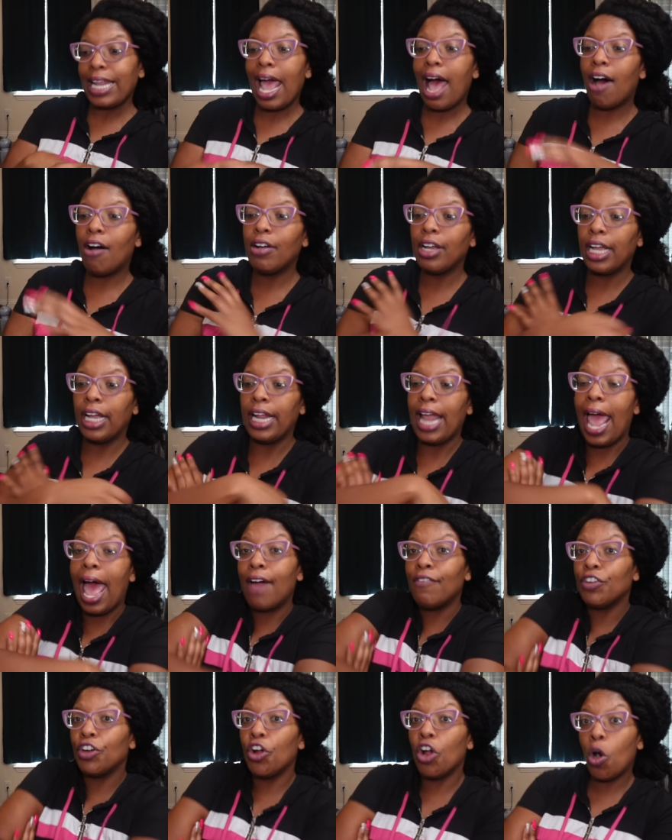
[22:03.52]
out and
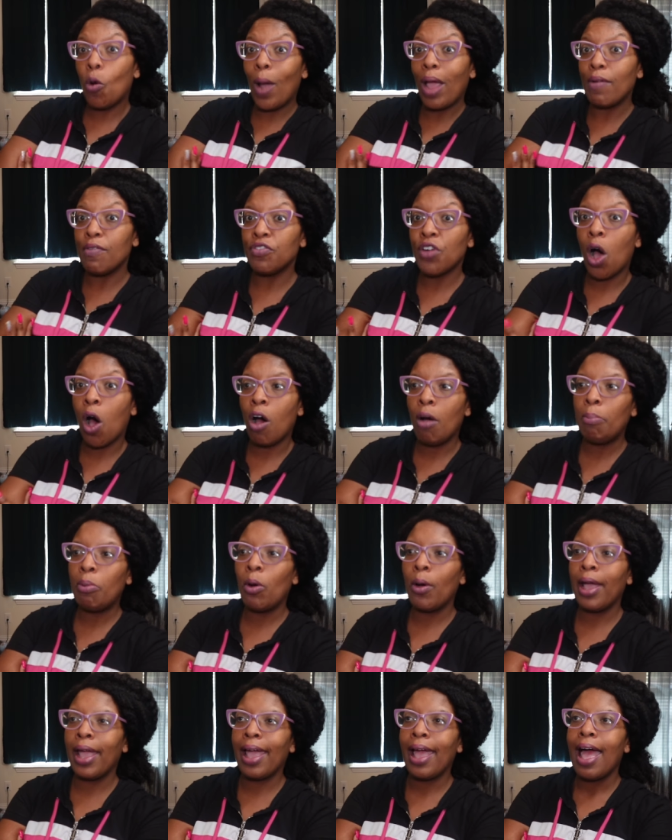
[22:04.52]
having her way with oh
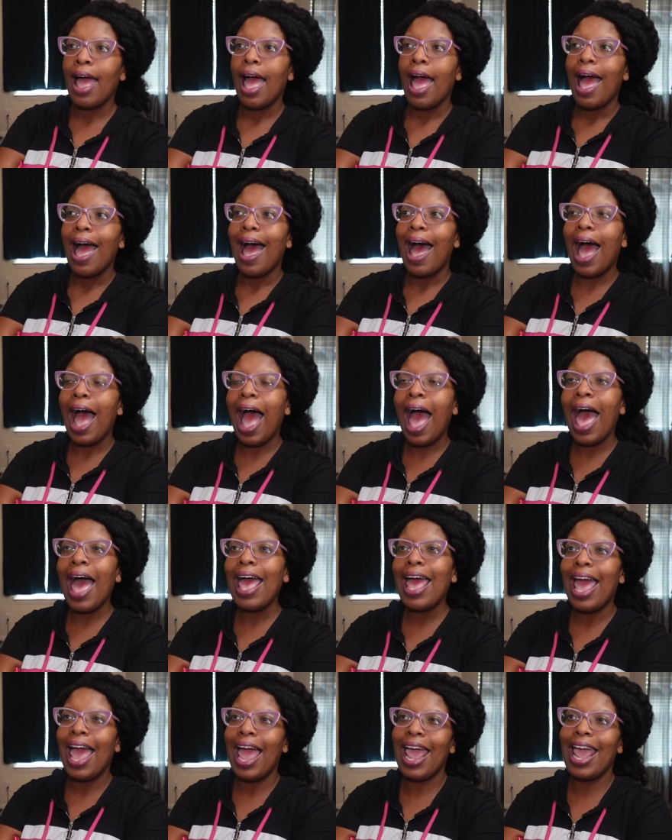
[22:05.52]
boy.
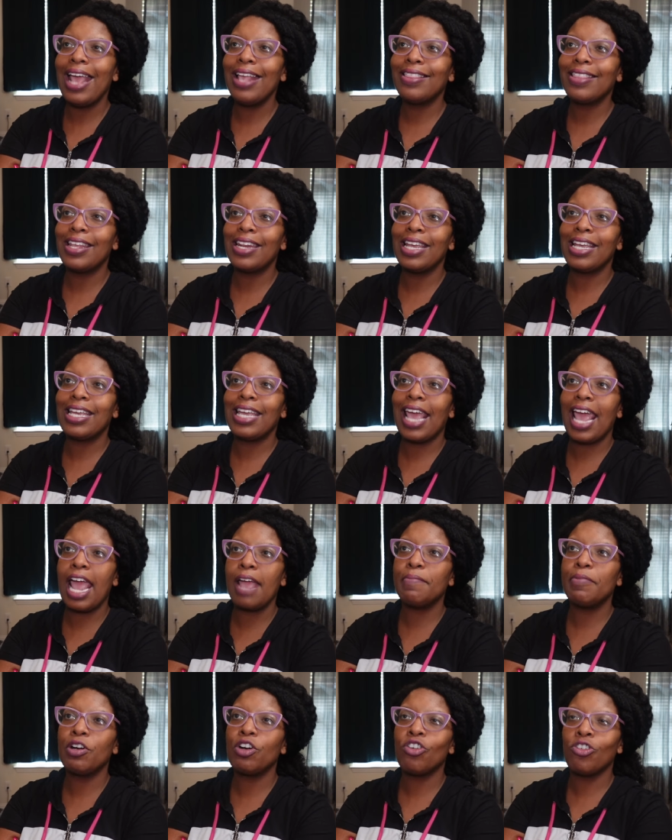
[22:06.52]
I hate that it
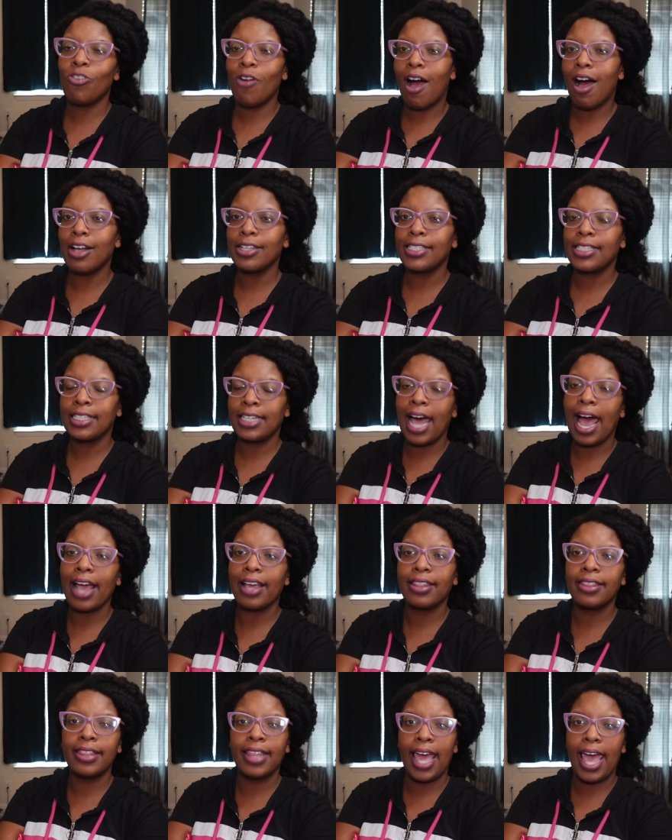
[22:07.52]
came across
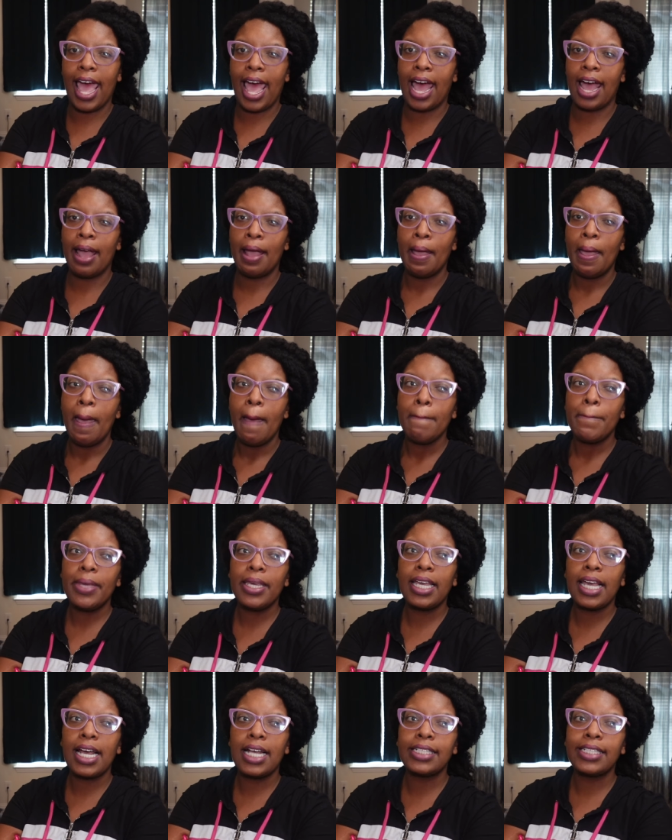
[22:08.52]
like that
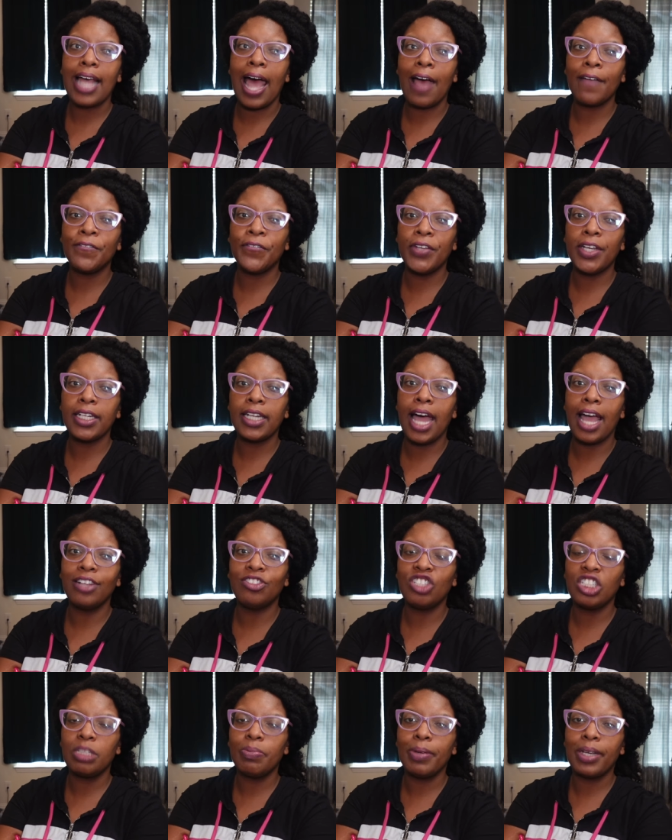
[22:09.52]
because I feel like
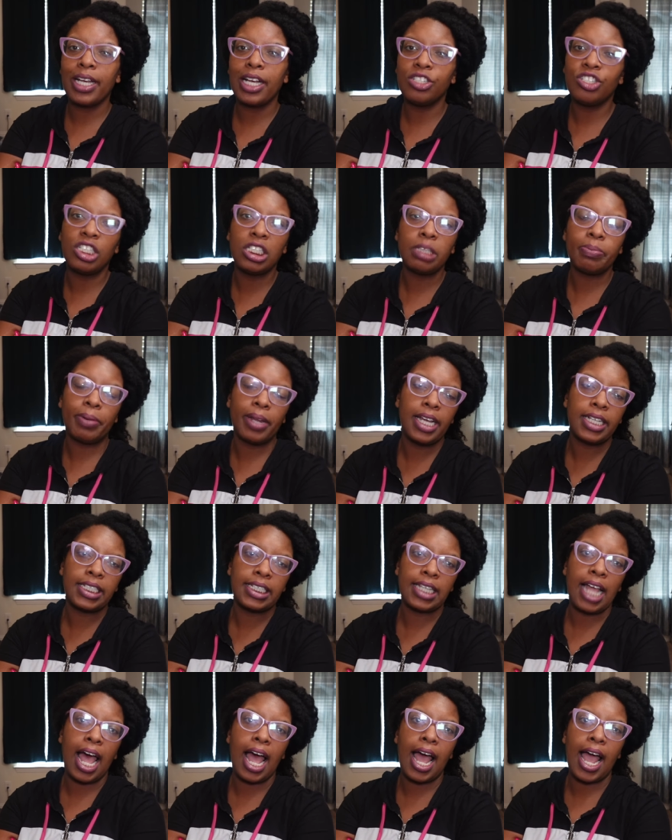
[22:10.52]
just because she's
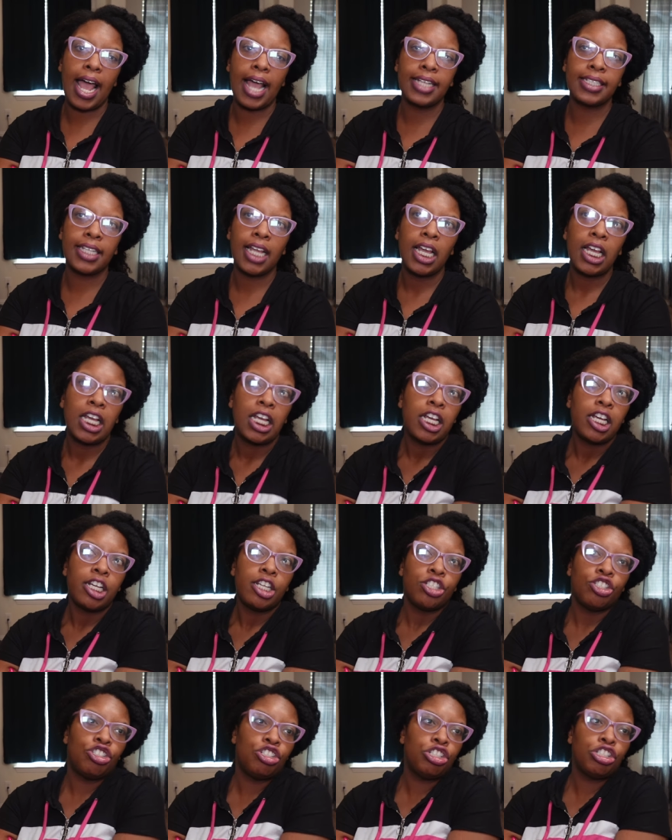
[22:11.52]
plus size,
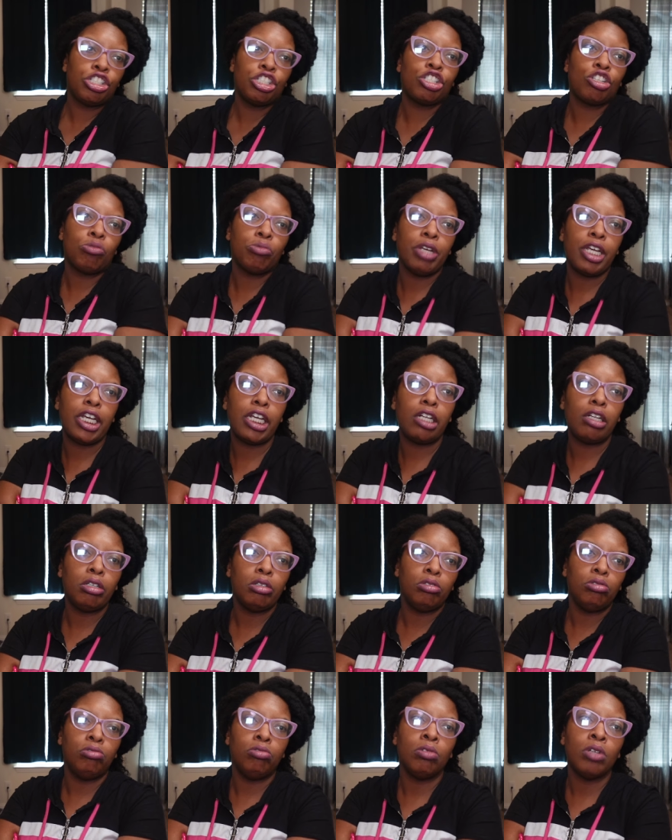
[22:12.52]
she's just gonna get,
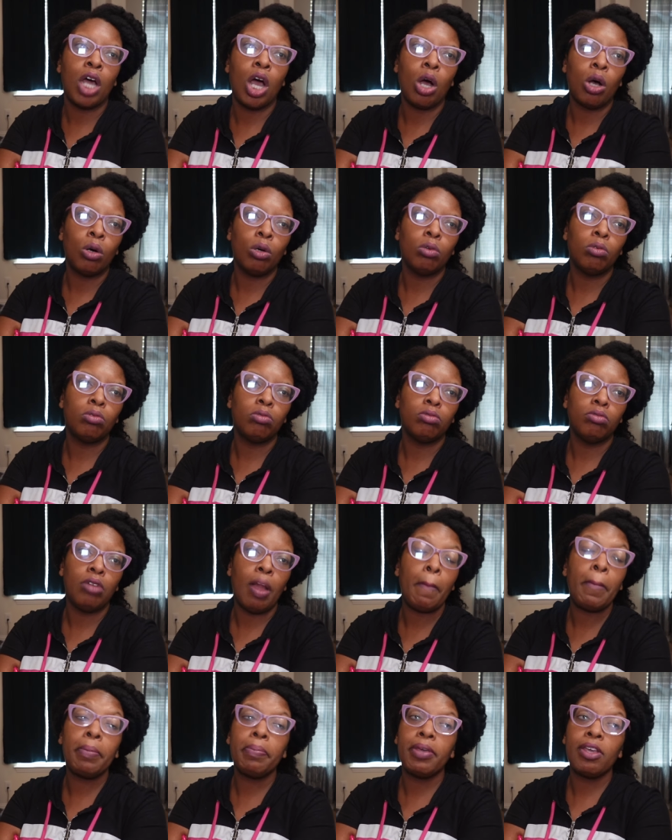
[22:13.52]
you know,
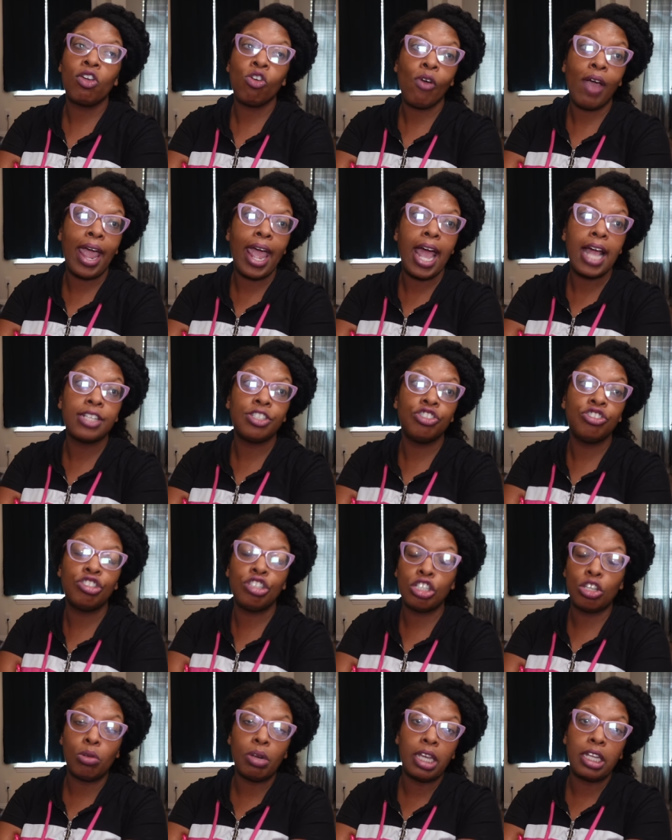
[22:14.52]
I'm gonna be crass. She's
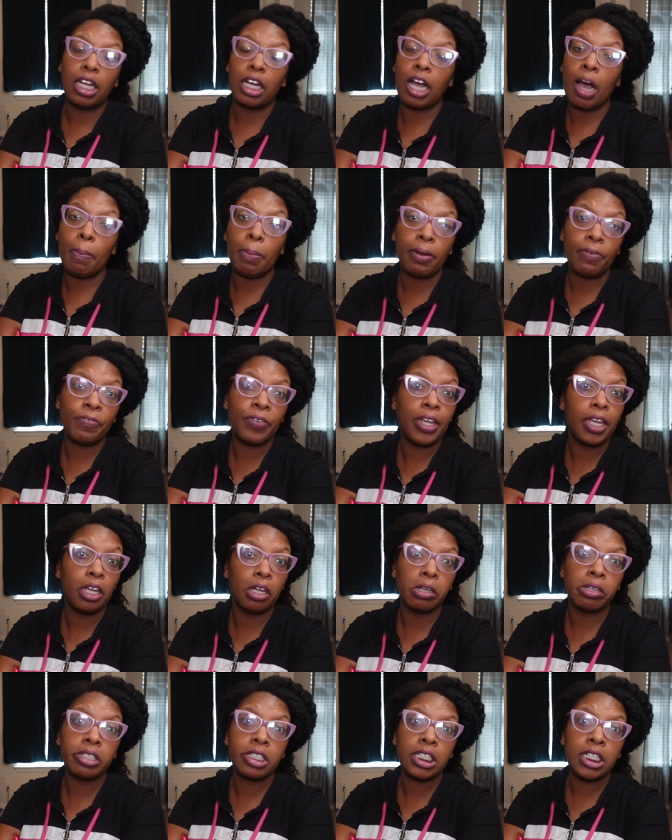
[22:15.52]
just gonna get a couple of
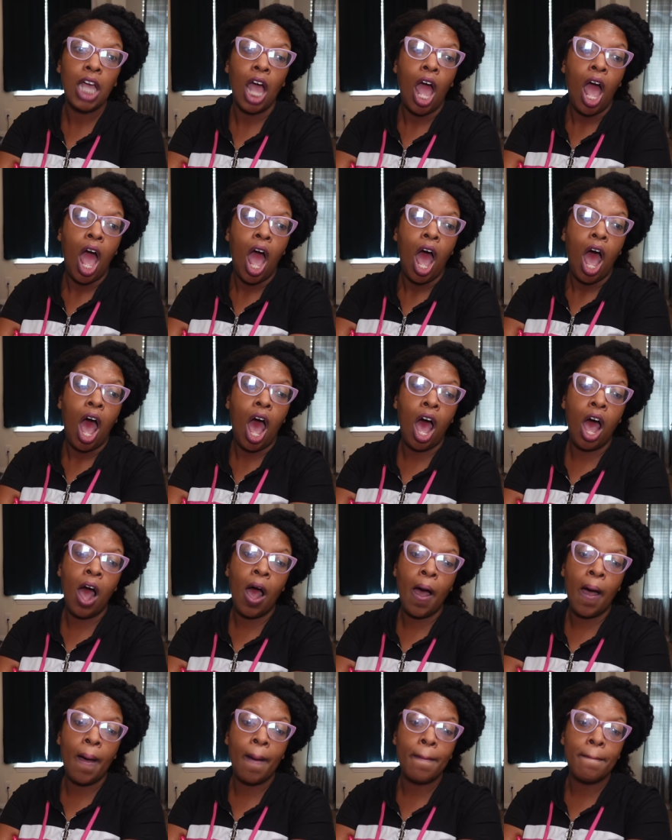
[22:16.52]
fingers.
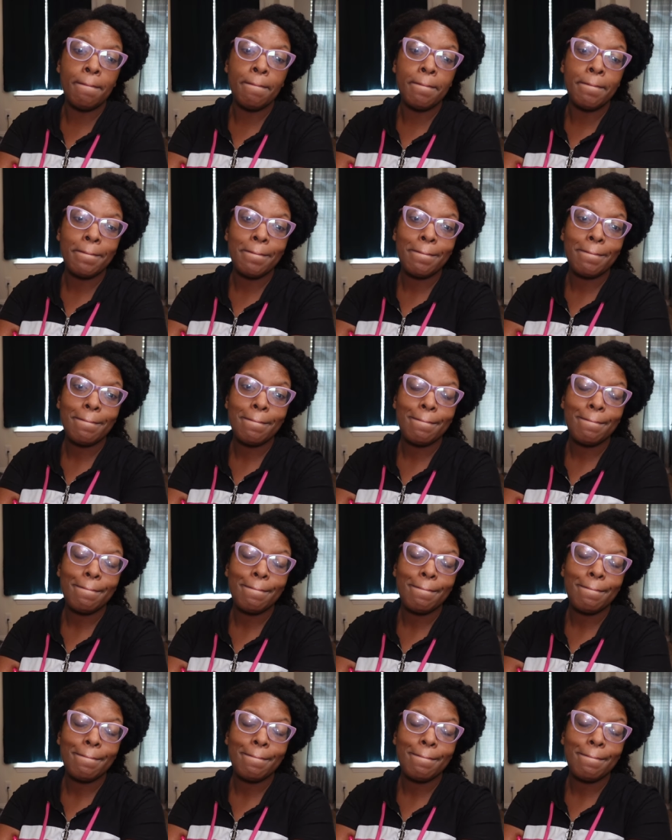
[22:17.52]
Um,